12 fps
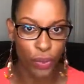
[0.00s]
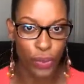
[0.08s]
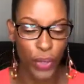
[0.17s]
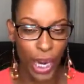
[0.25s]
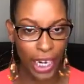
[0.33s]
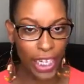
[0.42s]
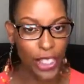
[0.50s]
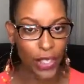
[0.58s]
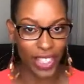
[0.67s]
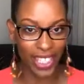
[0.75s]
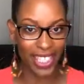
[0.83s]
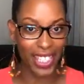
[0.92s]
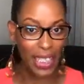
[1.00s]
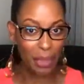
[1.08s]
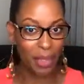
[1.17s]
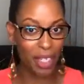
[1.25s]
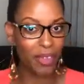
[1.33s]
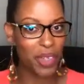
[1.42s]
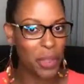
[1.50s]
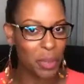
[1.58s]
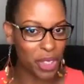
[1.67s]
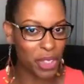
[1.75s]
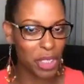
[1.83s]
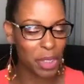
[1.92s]
Right? So this is us being vulnerable
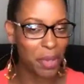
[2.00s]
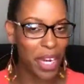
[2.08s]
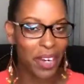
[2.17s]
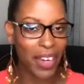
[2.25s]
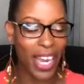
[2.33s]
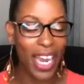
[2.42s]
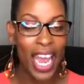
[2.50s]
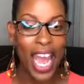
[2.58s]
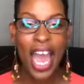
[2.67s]
and transparent, right?